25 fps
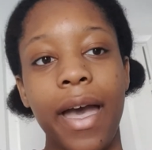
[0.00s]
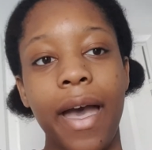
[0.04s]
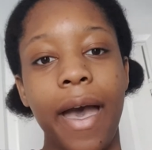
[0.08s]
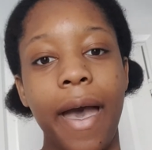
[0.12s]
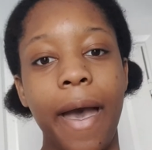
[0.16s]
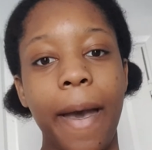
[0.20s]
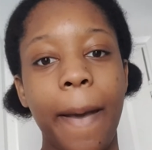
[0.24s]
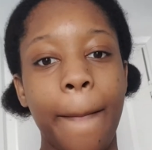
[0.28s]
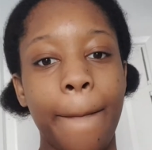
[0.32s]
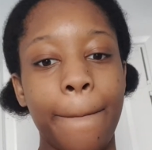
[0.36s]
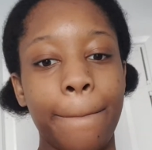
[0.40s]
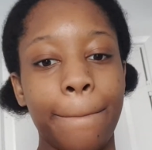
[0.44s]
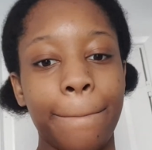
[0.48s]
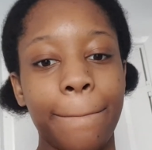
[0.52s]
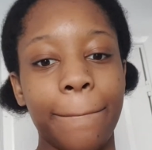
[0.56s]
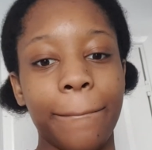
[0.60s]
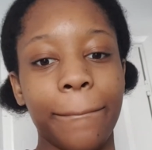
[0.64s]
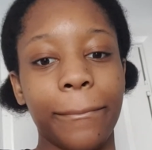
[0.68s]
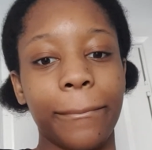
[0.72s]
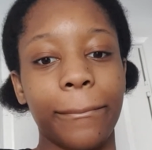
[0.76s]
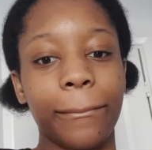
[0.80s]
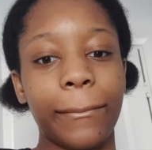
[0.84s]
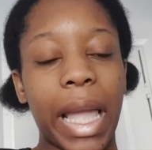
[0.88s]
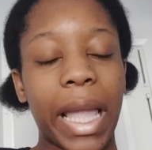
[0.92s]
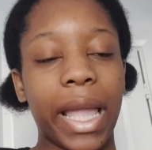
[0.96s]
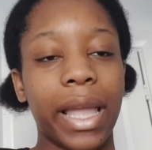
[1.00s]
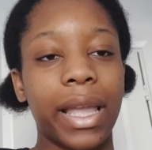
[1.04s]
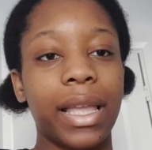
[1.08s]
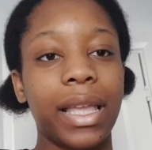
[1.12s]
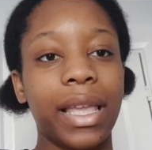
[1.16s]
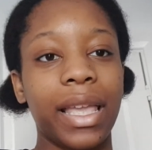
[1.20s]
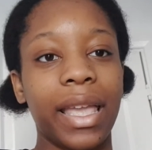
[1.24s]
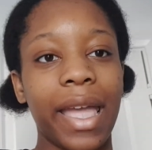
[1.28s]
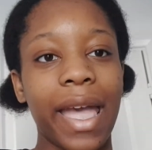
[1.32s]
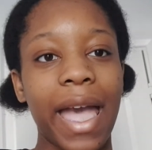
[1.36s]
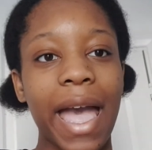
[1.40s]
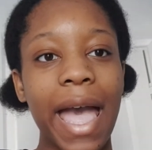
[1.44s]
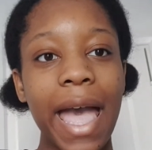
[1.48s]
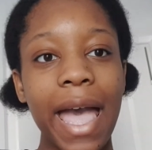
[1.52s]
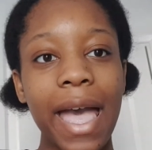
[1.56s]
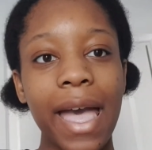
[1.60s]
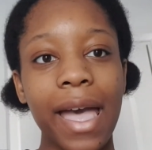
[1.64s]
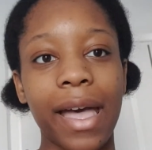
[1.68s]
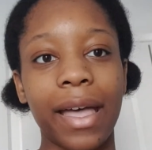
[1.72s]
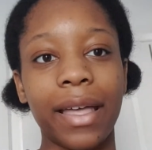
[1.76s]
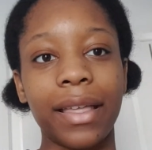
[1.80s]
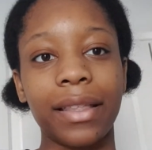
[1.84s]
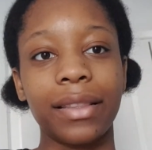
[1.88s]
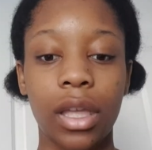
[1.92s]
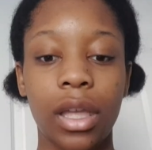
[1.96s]
Um
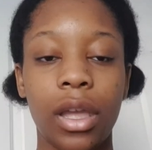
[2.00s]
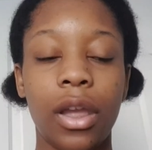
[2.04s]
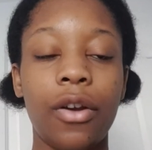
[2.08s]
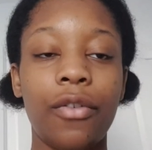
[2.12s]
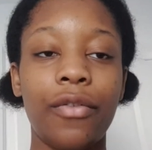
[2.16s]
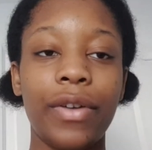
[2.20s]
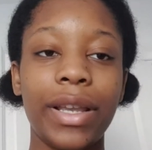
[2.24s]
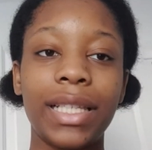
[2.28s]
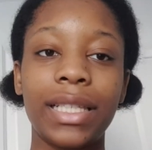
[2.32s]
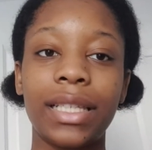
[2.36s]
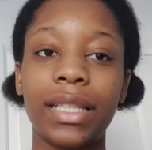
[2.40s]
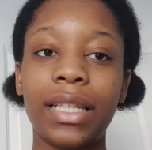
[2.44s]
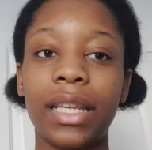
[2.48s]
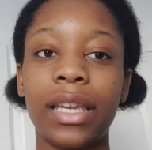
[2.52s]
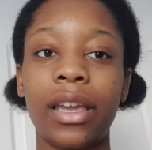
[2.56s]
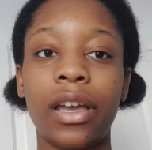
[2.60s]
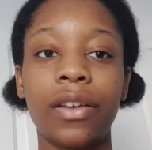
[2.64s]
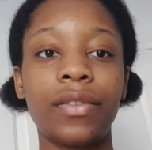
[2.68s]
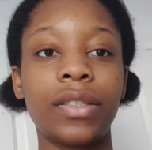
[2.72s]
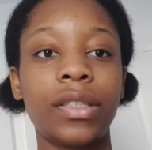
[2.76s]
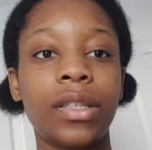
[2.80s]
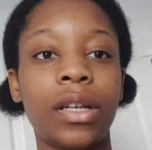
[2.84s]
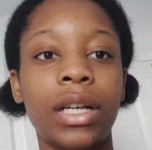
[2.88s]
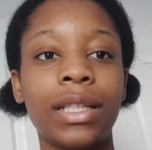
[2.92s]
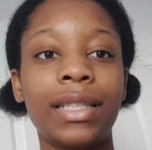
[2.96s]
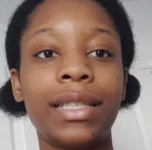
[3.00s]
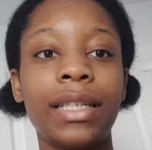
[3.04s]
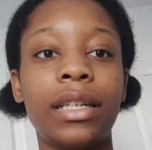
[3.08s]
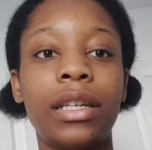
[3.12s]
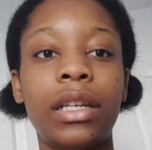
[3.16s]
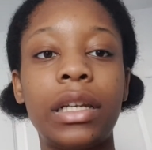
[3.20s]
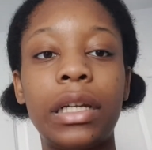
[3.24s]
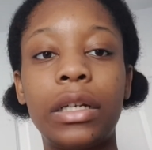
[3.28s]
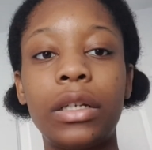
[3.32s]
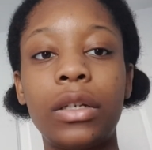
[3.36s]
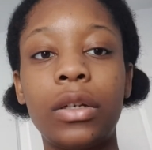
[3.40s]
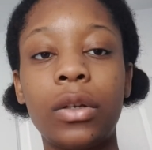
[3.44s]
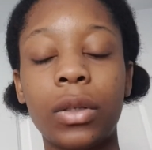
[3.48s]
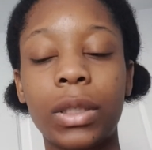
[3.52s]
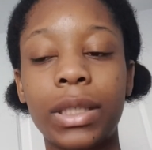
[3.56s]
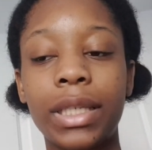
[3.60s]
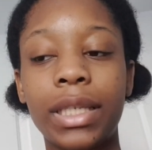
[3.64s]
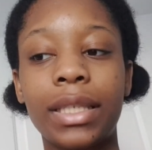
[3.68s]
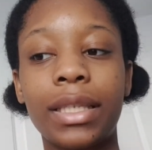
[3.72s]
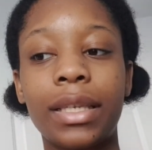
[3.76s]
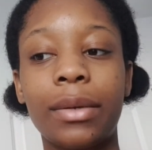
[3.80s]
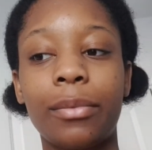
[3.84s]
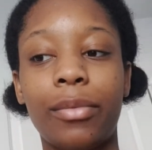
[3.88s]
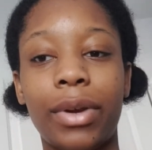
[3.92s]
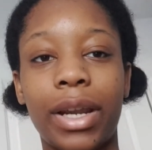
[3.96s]
yeah. Recently I've started not
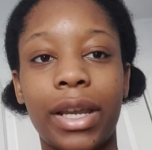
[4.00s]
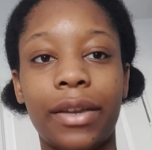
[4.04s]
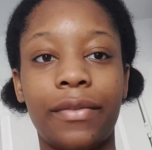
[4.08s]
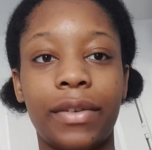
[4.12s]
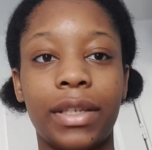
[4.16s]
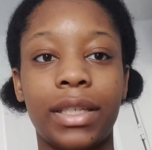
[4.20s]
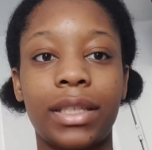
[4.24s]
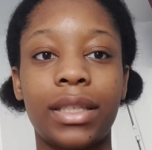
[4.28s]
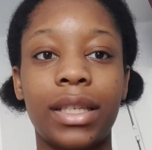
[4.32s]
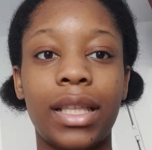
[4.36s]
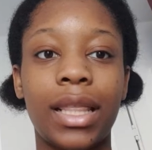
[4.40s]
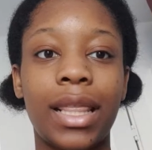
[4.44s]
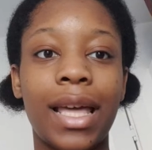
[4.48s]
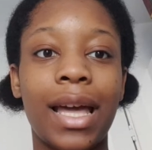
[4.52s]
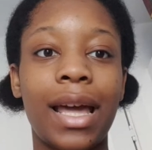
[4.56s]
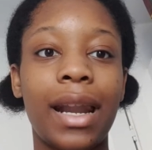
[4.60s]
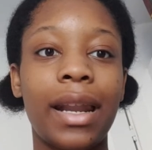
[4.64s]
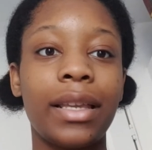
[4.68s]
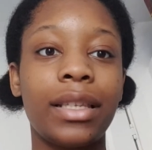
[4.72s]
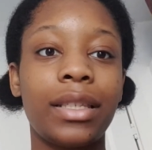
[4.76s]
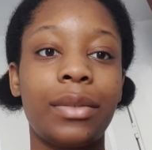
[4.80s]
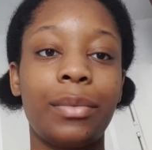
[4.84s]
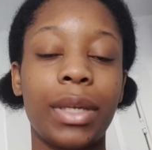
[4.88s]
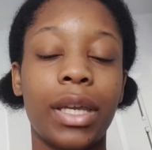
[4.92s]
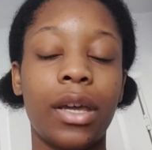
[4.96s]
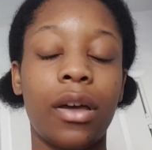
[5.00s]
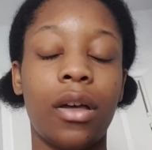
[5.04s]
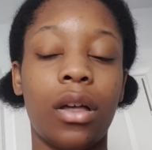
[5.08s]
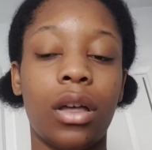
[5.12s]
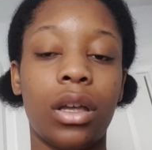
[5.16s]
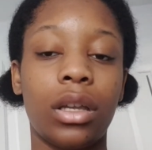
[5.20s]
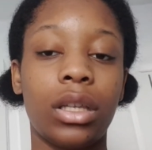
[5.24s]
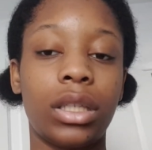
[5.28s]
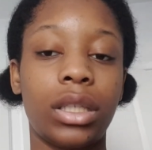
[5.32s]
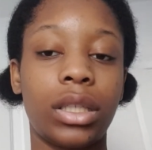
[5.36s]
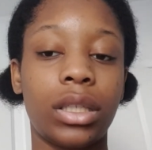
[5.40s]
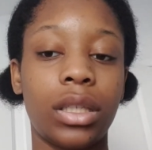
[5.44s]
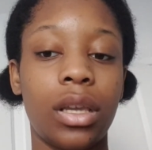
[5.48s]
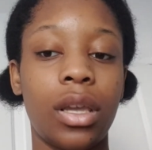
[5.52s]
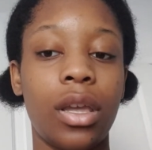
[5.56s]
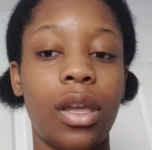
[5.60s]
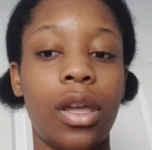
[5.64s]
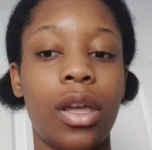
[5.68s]
eating breakfast, and that is because